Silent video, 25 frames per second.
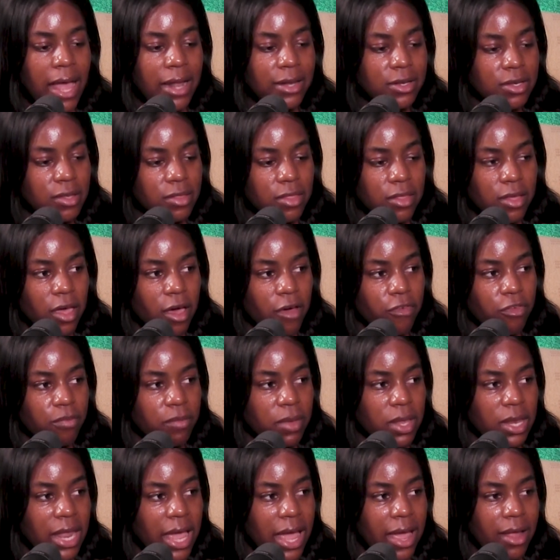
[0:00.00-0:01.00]
enter the
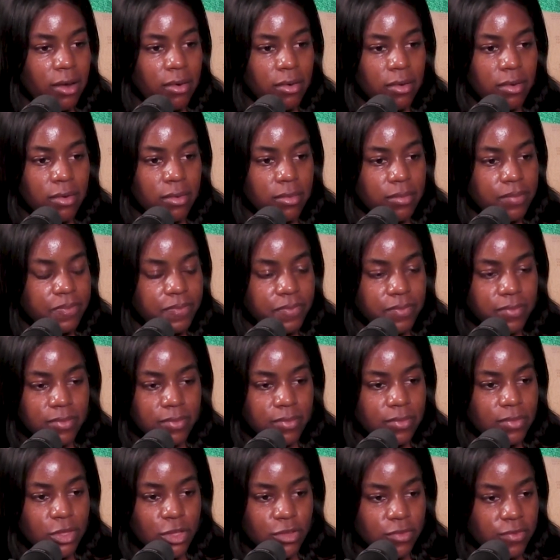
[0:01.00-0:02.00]
government and
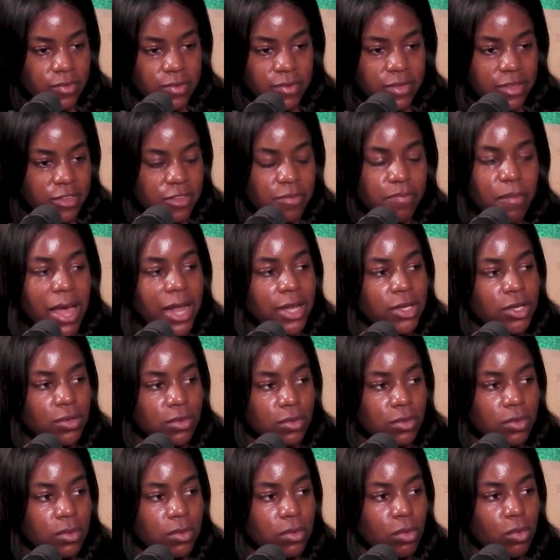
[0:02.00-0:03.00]
just
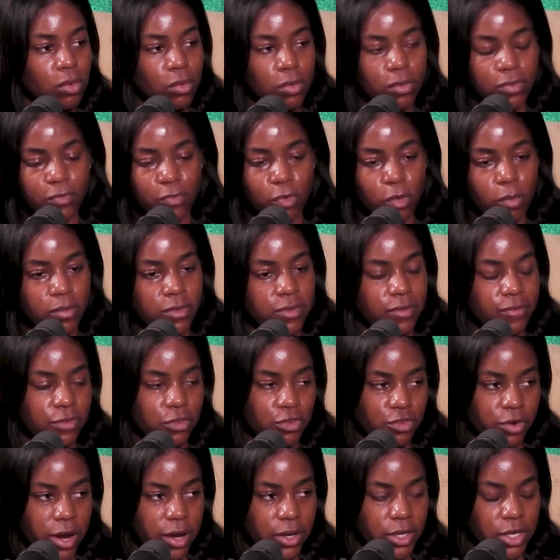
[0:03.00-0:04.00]
dismantle all forms of
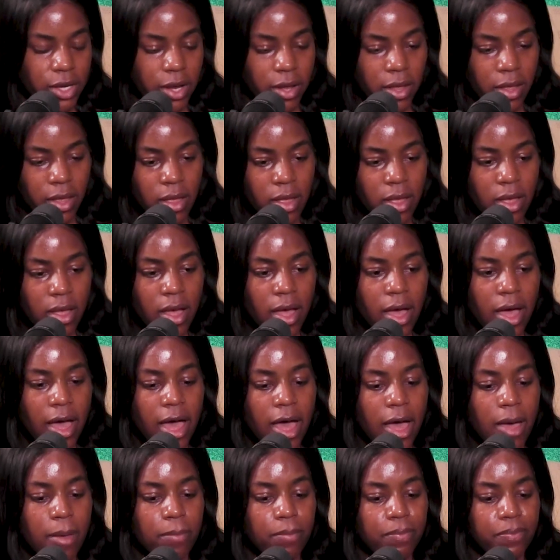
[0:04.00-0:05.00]
structure.
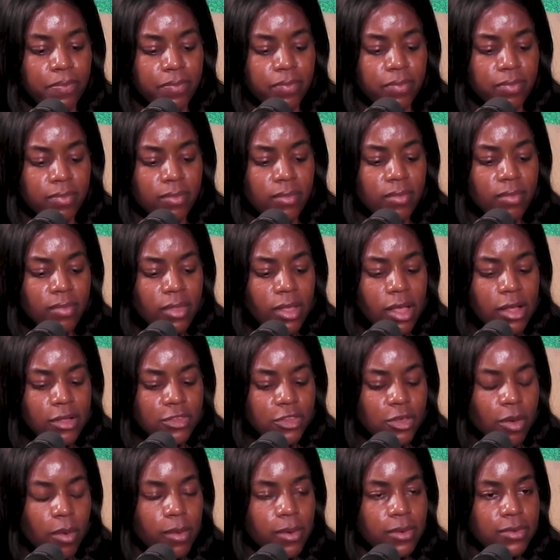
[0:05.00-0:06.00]
And
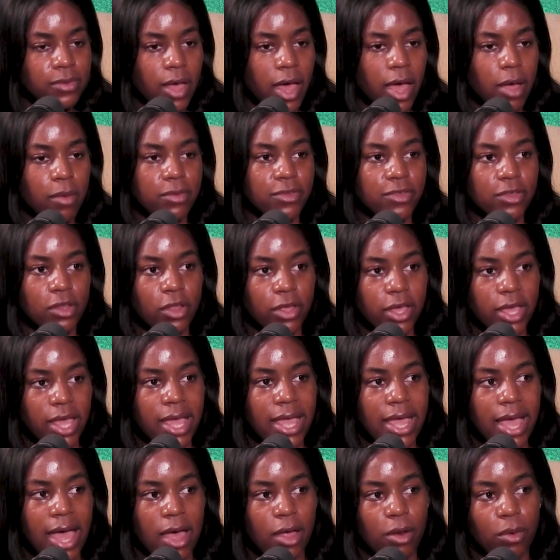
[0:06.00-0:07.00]
so I was
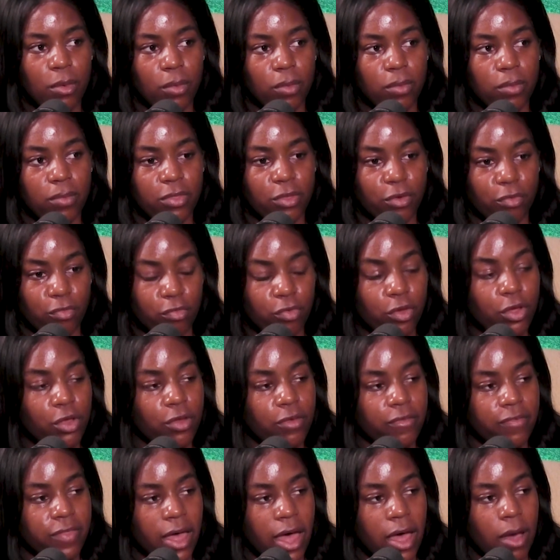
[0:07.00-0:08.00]
looking at the
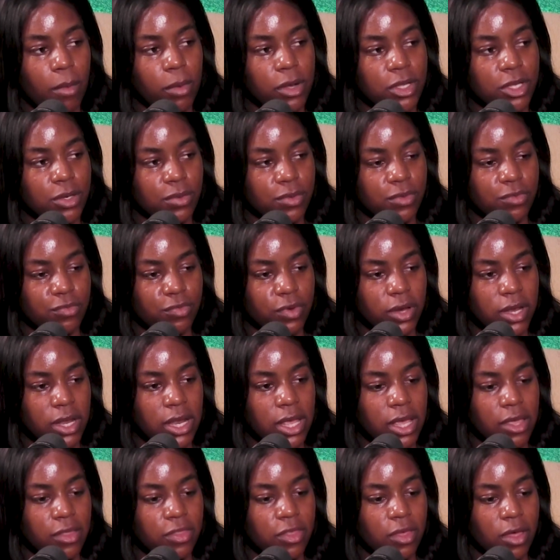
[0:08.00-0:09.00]
root of that, which was
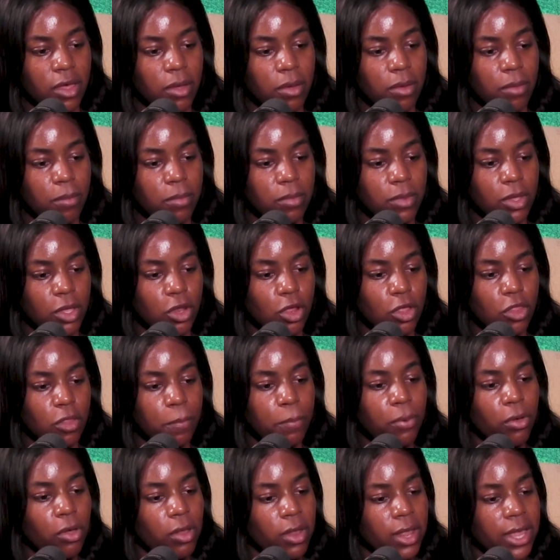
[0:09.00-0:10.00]
really
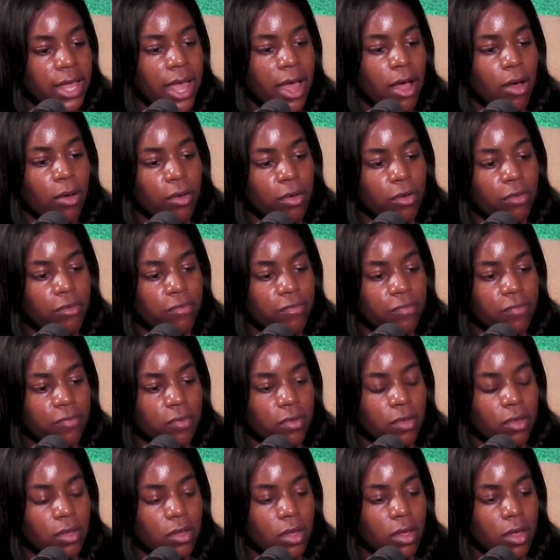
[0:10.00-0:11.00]
the pulling out
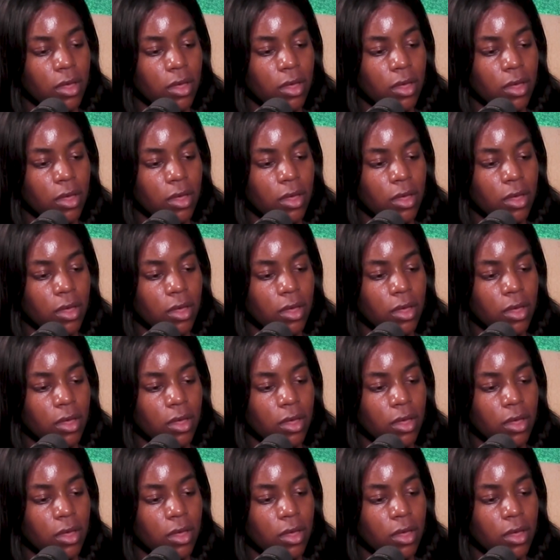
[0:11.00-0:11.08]
of